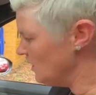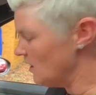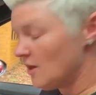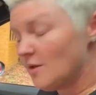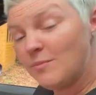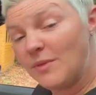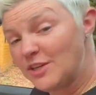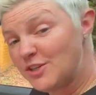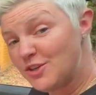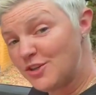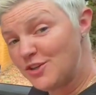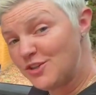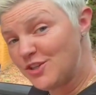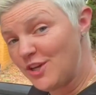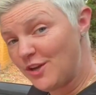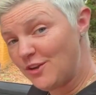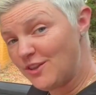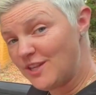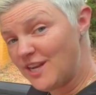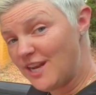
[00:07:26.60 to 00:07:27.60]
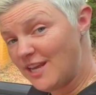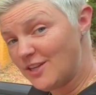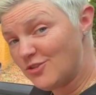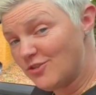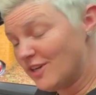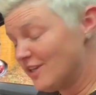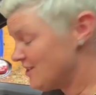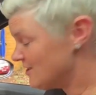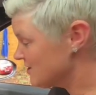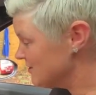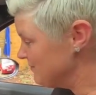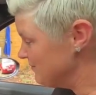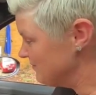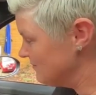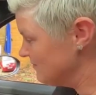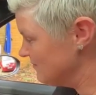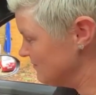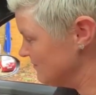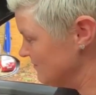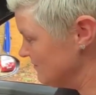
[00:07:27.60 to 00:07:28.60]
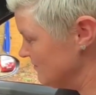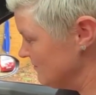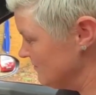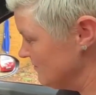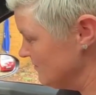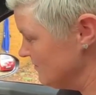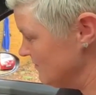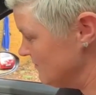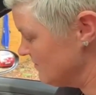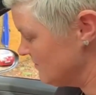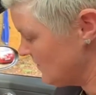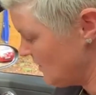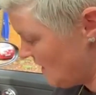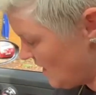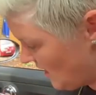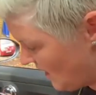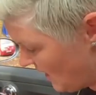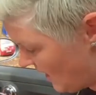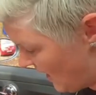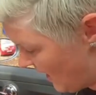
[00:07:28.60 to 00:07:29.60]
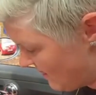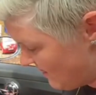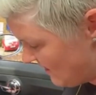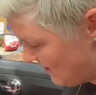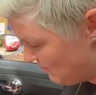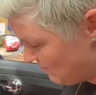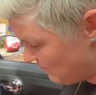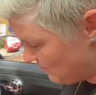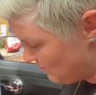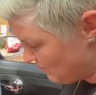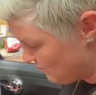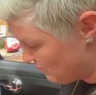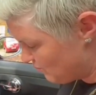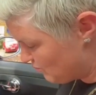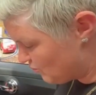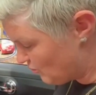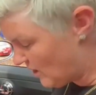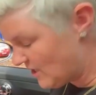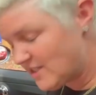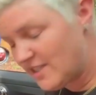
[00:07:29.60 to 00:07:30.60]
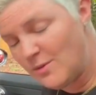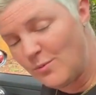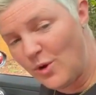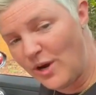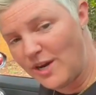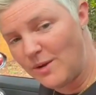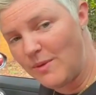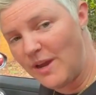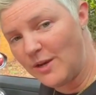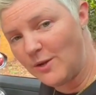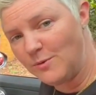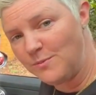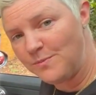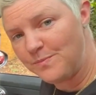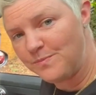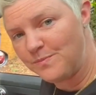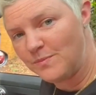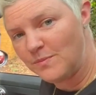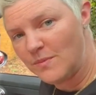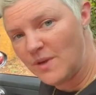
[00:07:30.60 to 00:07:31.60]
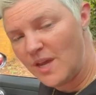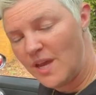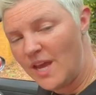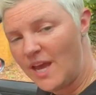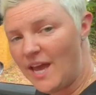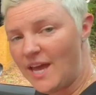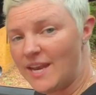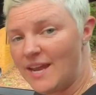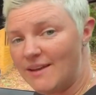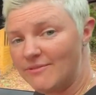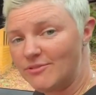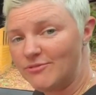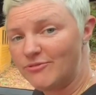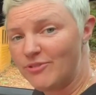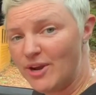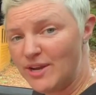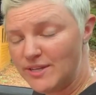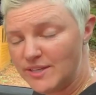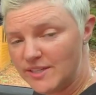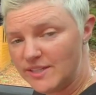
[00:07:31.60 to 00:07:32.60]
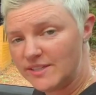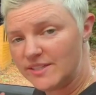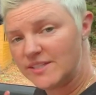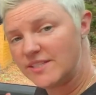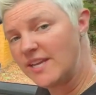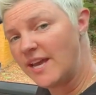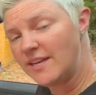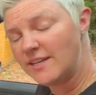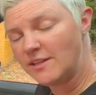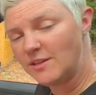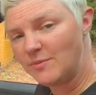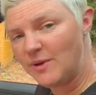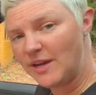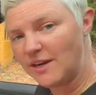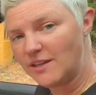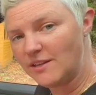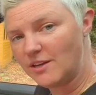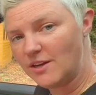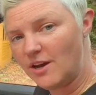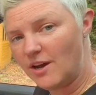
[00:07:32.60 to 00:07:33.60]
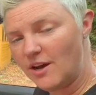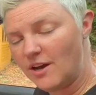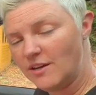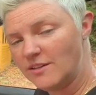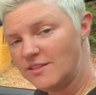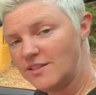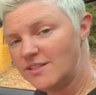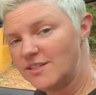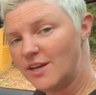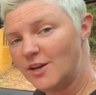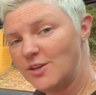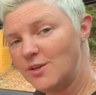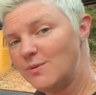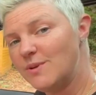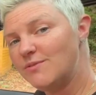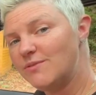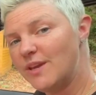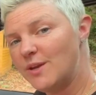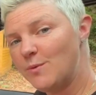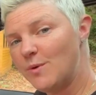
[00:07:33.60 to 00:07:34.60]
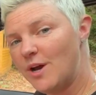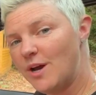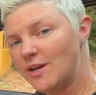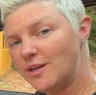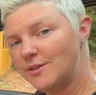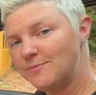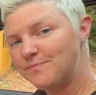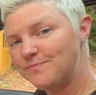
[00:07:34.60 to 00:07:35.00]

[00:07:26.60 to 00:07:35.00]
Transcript: Make sure you turn on the electrics and then press the brake pedal and have a friend stand at the back of the car to tell you if they work.